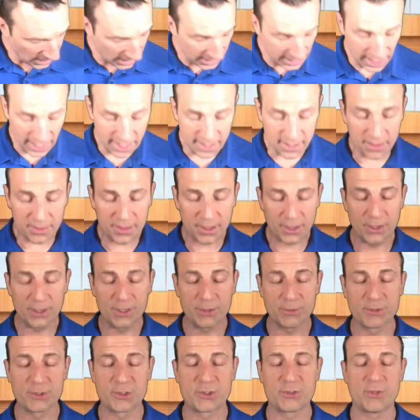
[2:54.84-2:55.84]
Again, are there any
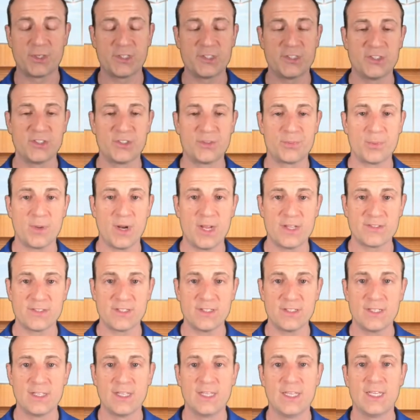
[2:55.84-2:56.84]
restrictions
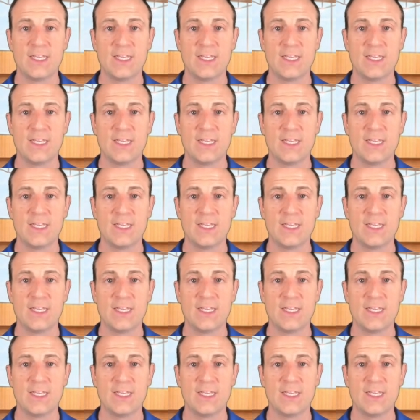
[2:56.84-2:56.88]
present?